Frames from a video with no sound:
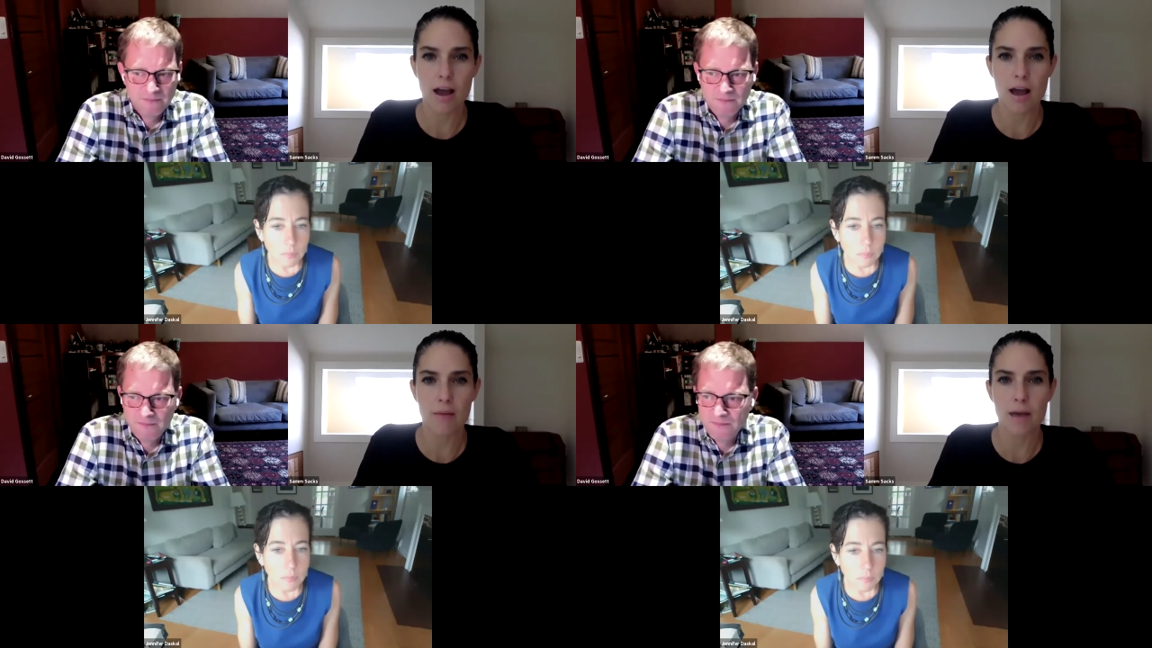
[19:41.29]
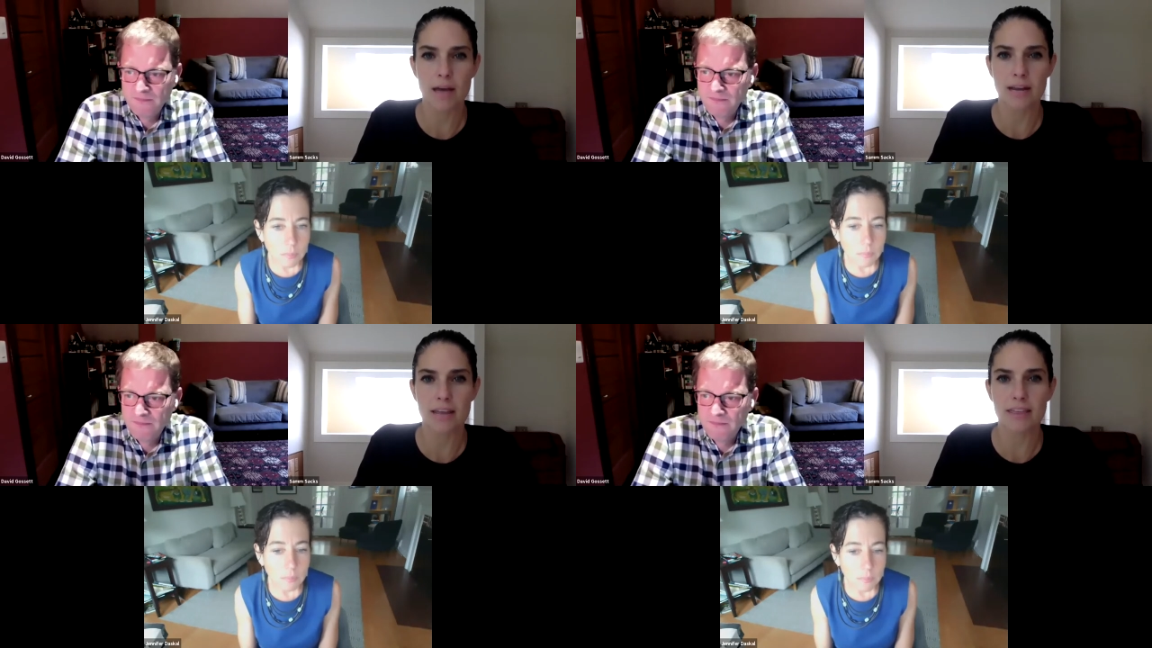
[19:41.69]
Speaker 1: Um,
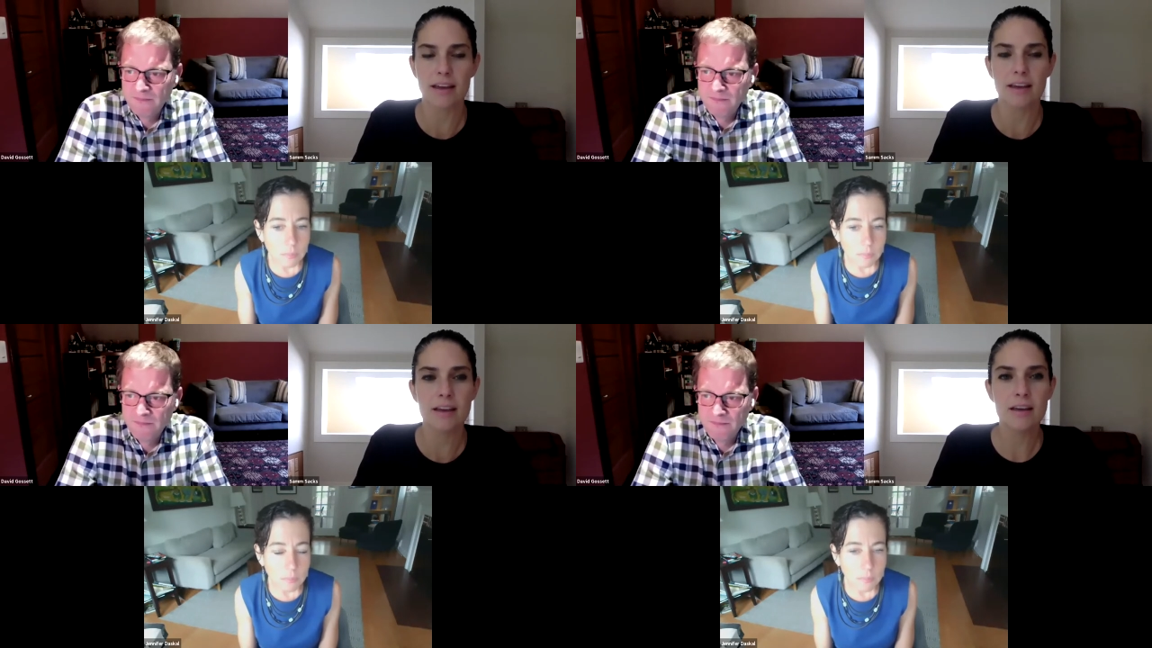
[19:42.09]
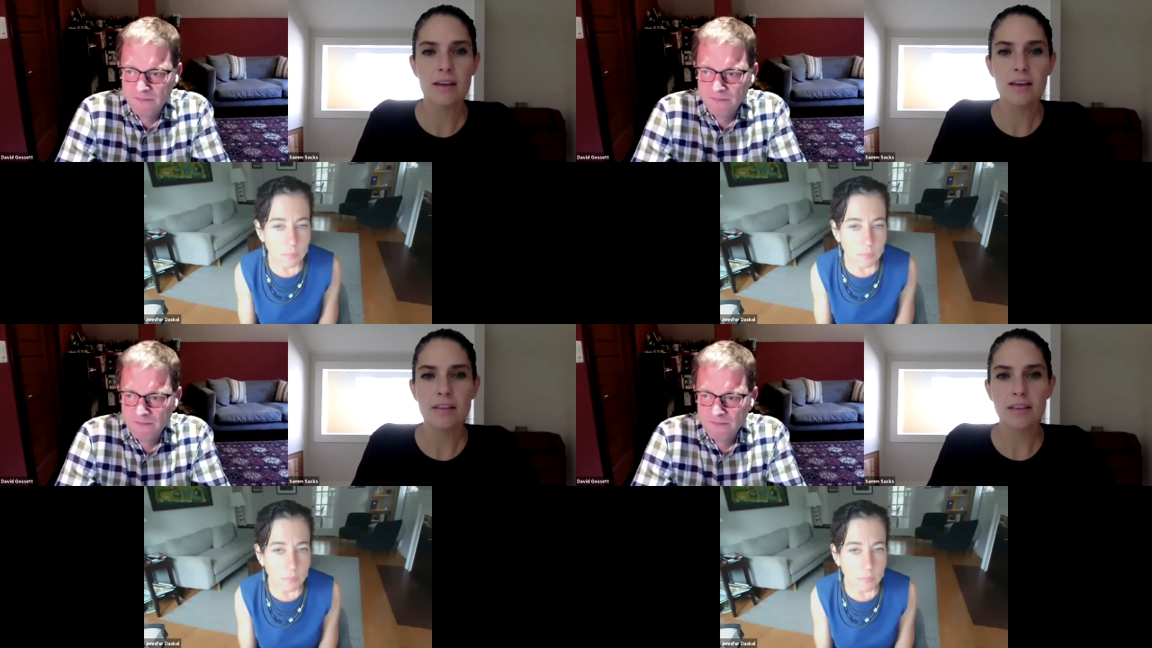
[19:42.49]
and I think
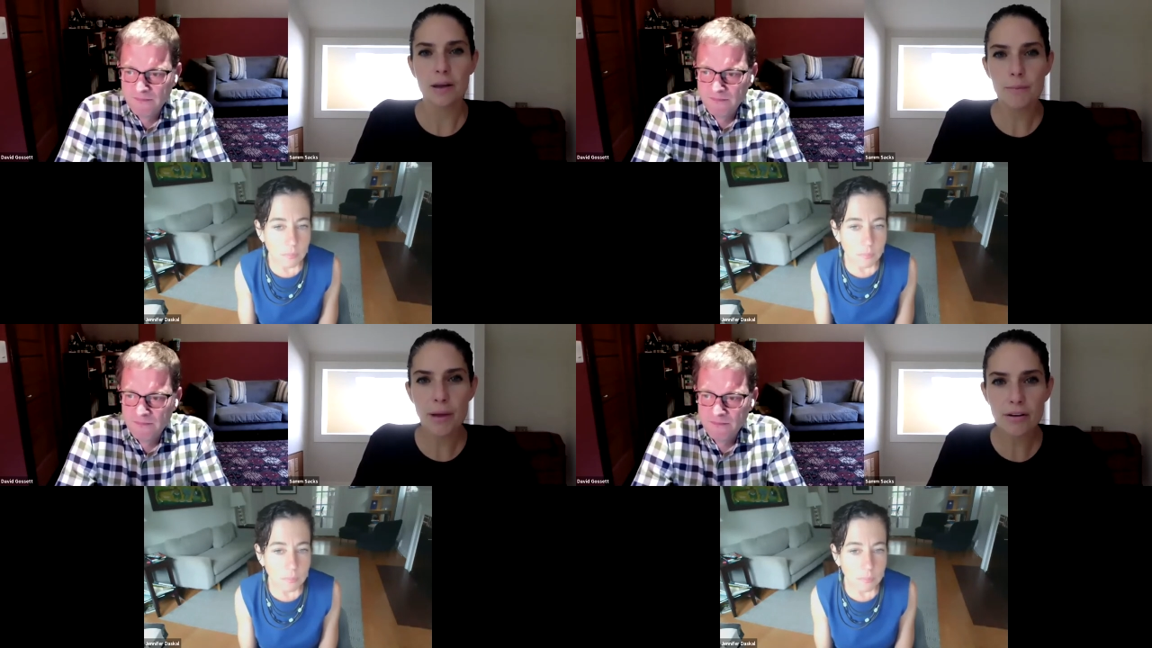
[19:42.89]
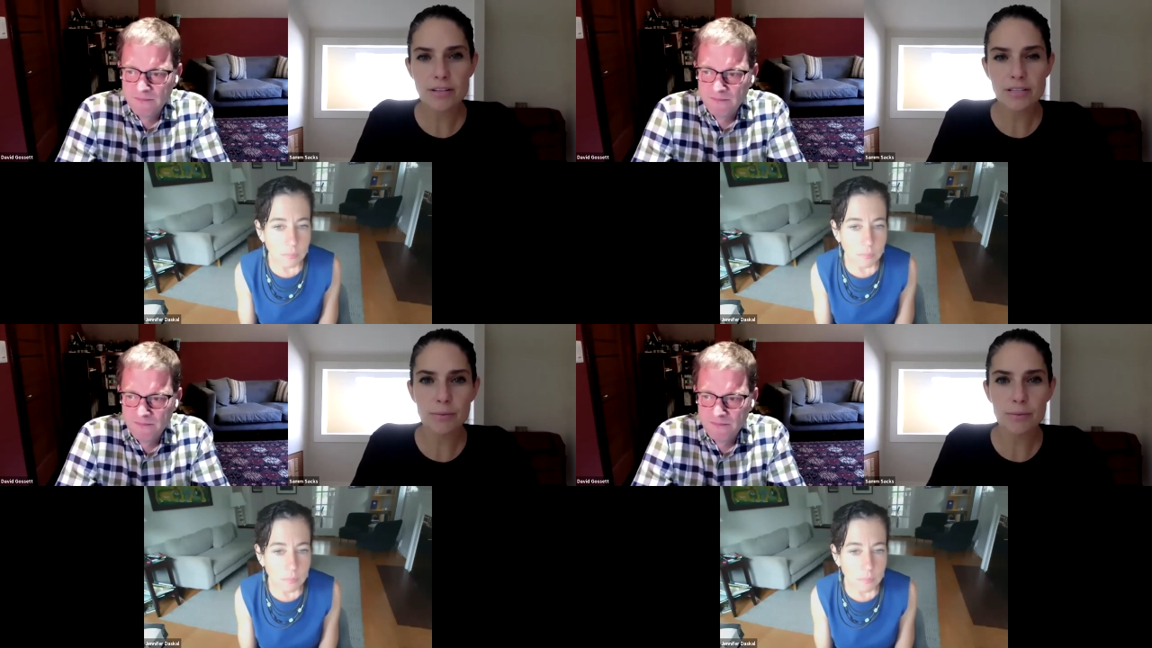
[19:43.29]
the comparison